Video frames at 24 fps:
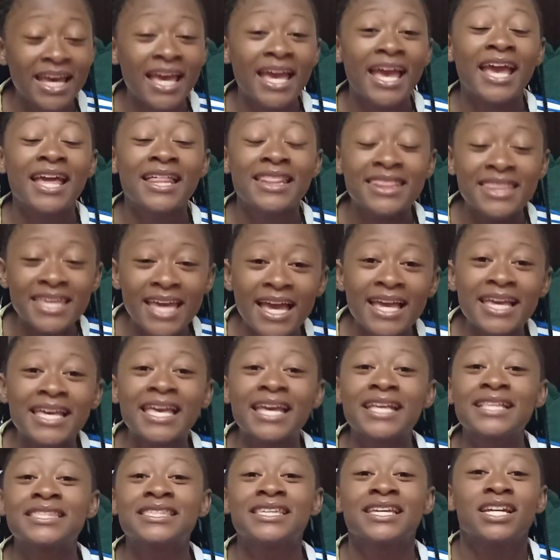and they are
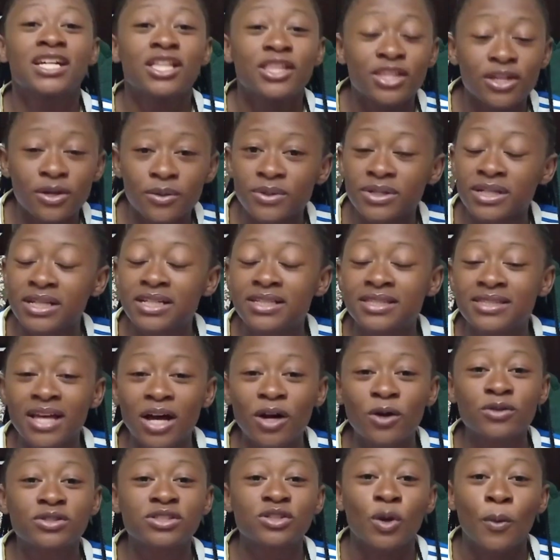getting the
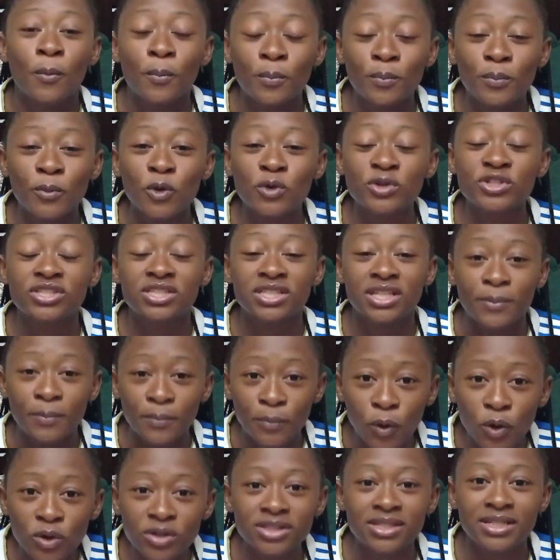results most
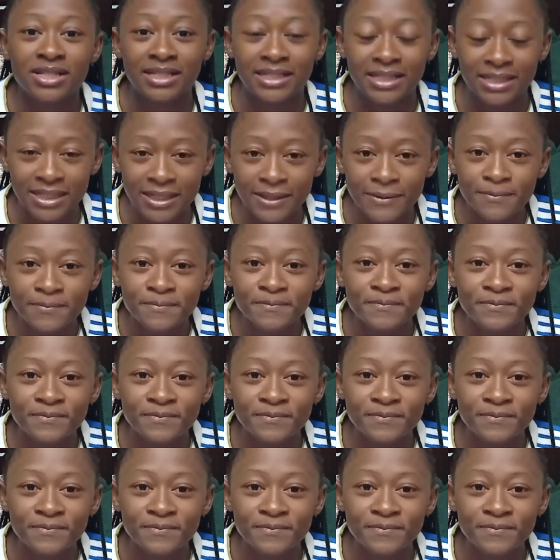importantly.